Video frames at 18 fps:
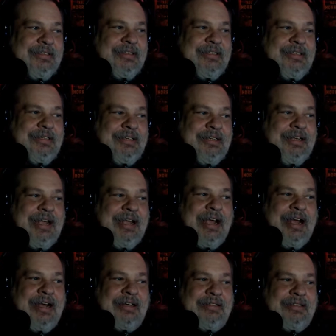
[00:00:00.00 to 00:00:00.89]

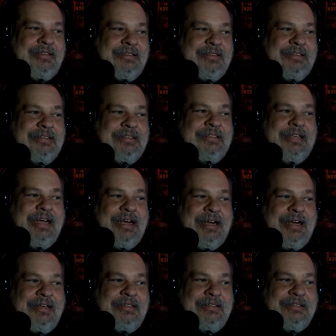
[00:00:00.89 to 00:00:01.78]
Yeah,
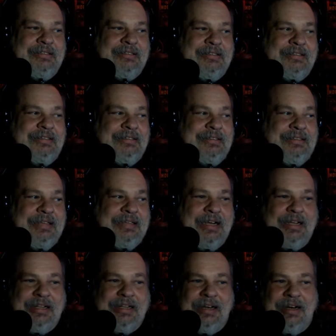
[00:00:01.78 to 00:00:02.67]
yeah,
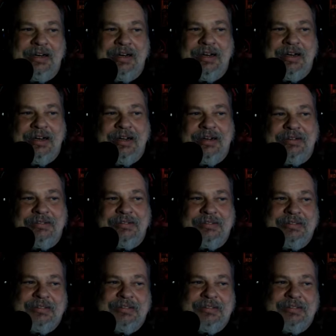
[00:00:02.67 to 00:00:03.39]
yeah, there you go.